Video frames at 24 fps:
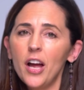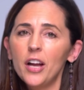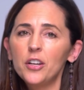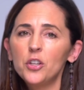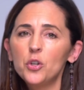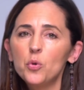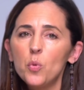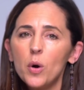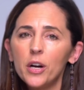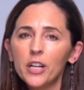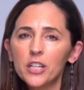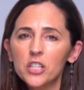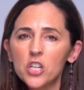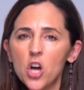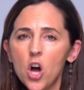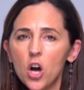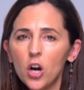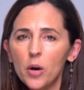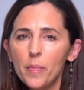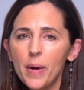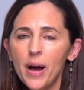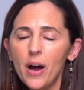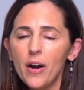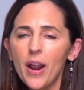and you want to
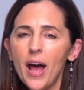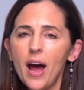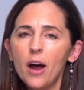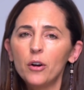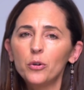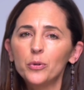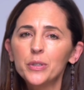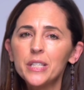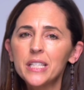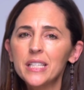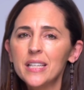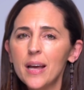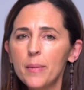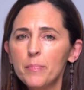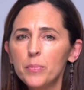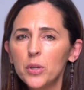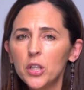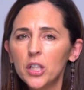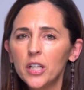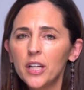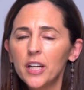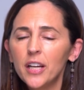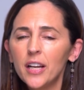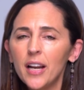talk about how to
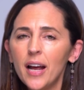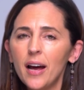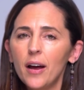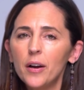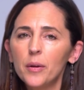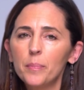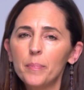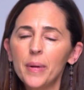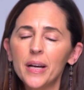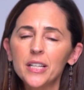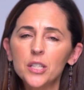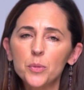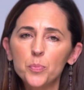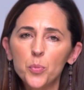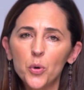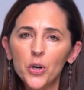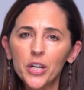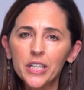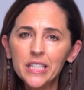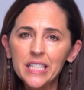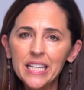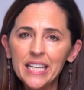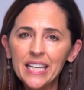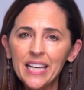assemble it, how to best put
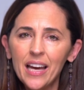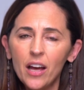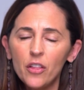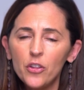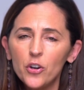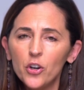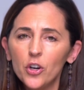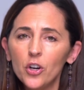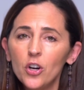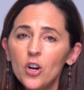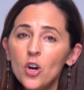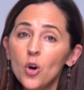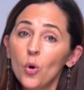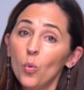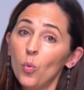it together,